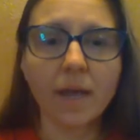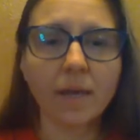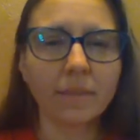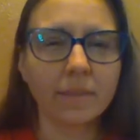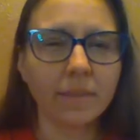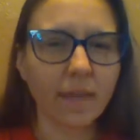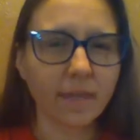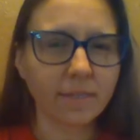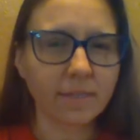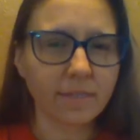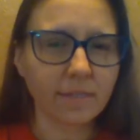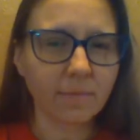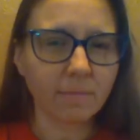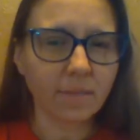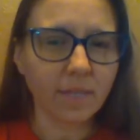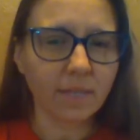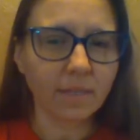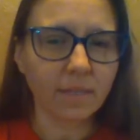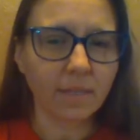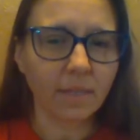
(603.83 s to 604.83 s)
That's
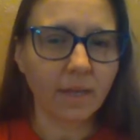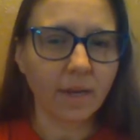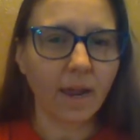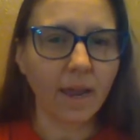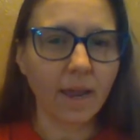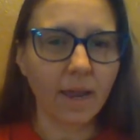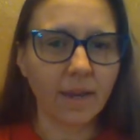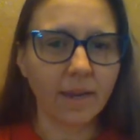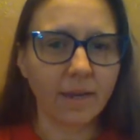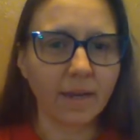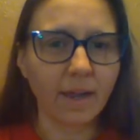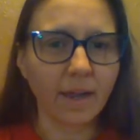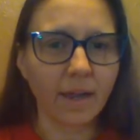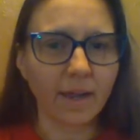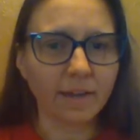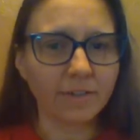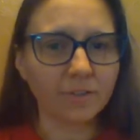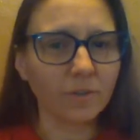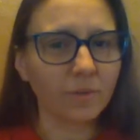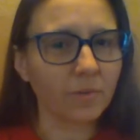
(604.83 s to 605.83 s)
something that I
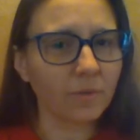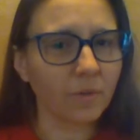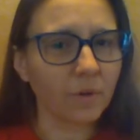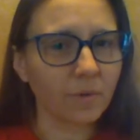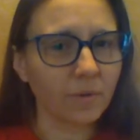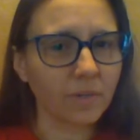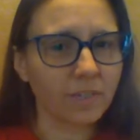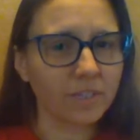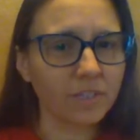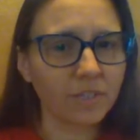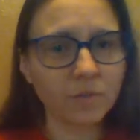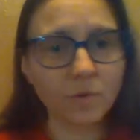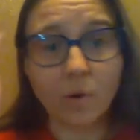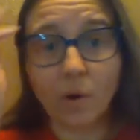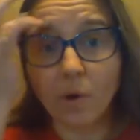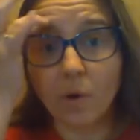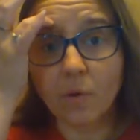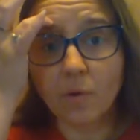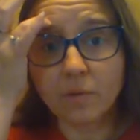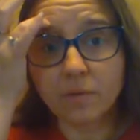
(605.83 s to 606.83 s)
don't go into a
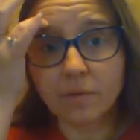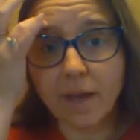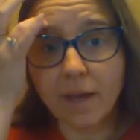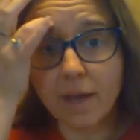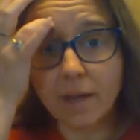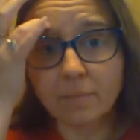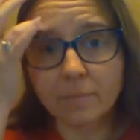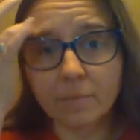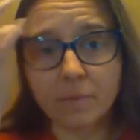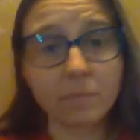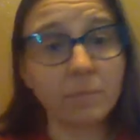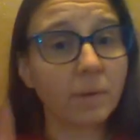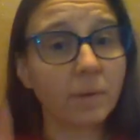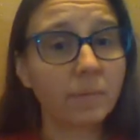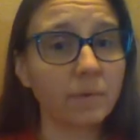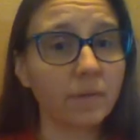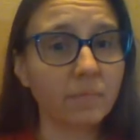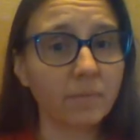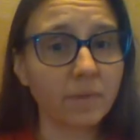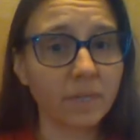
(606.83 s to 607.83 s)
whole lot, but
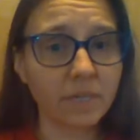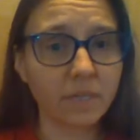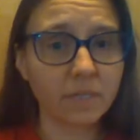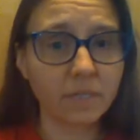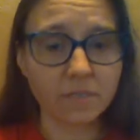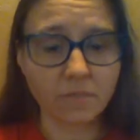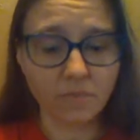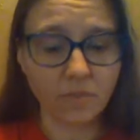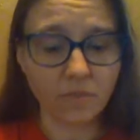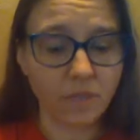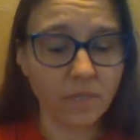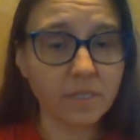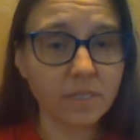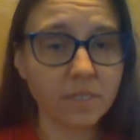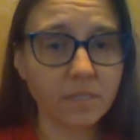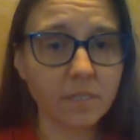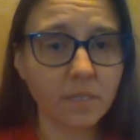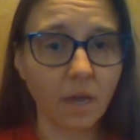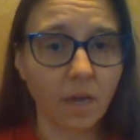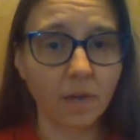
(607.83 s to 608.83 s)
maybe because of
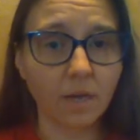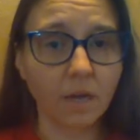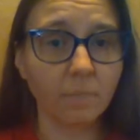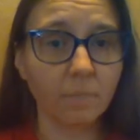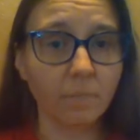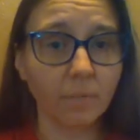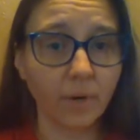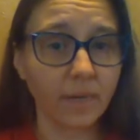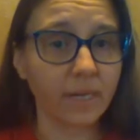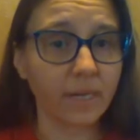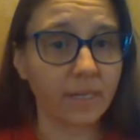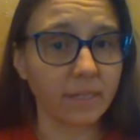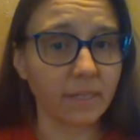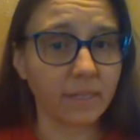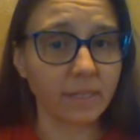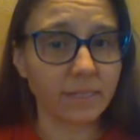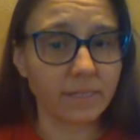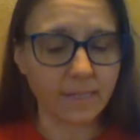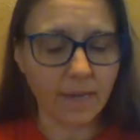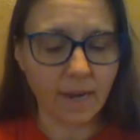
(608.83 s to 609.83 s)
this and breaking
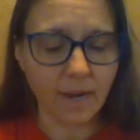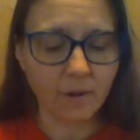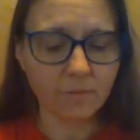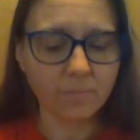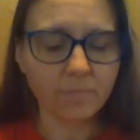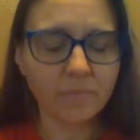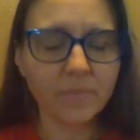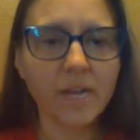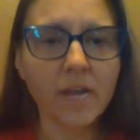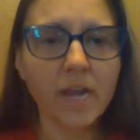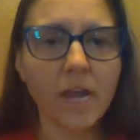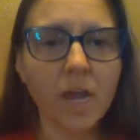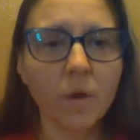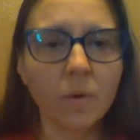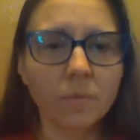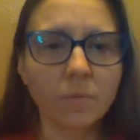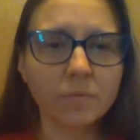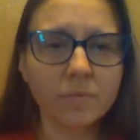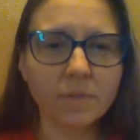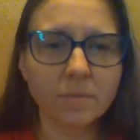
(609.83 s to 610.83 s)
things down,
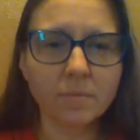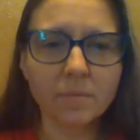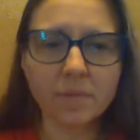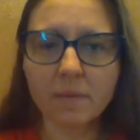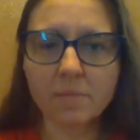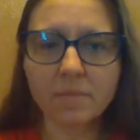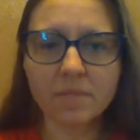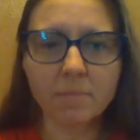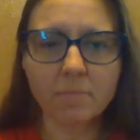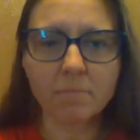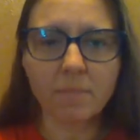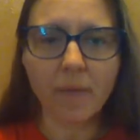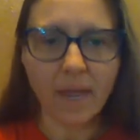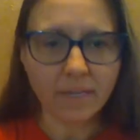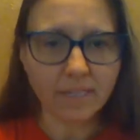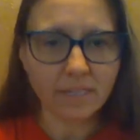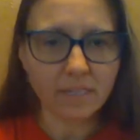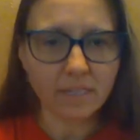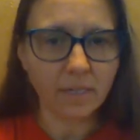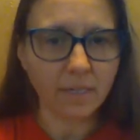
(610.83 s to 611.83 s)
sometimes a
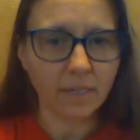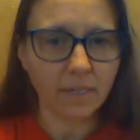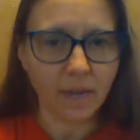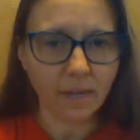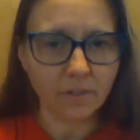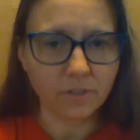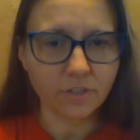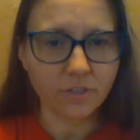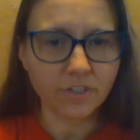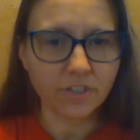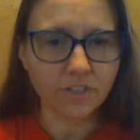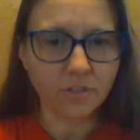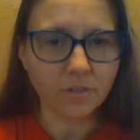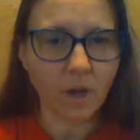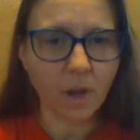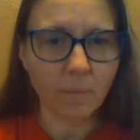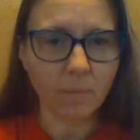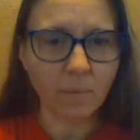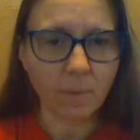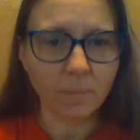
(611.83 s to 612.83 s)
masculine energy will
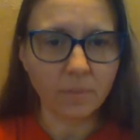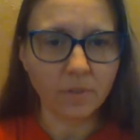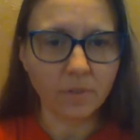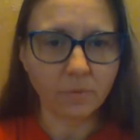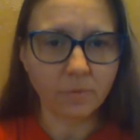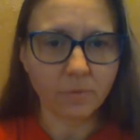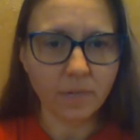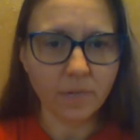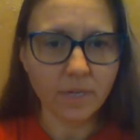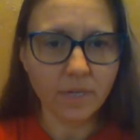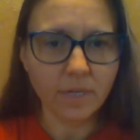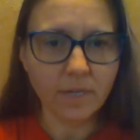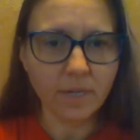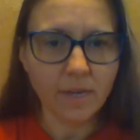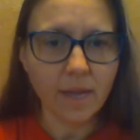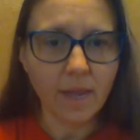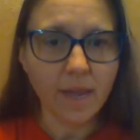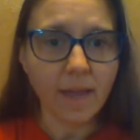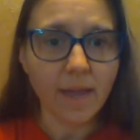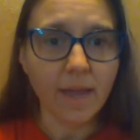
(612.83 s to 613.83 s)
come up in a read,
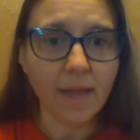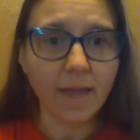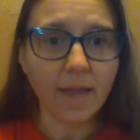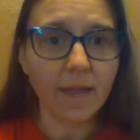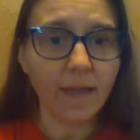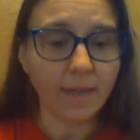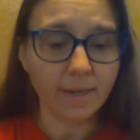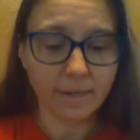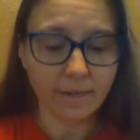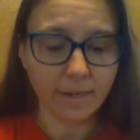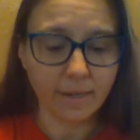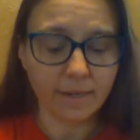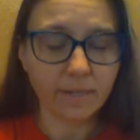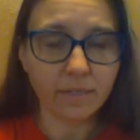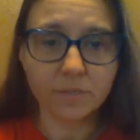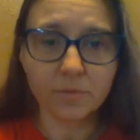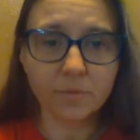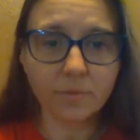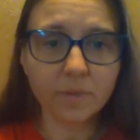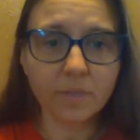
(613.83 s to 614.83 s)
and
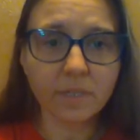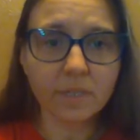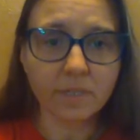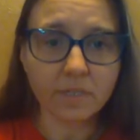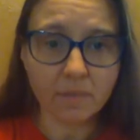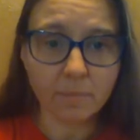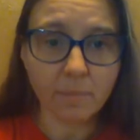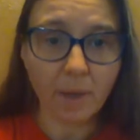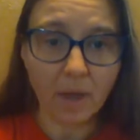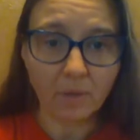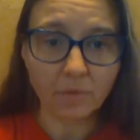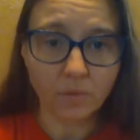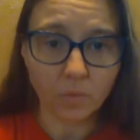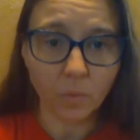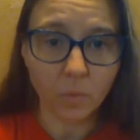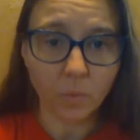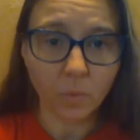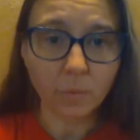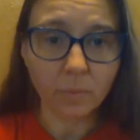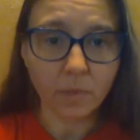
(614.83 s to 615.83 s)
it's really, it's about the
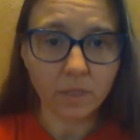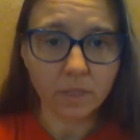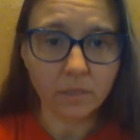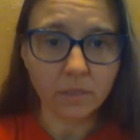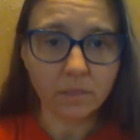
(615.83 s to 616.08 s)
woman.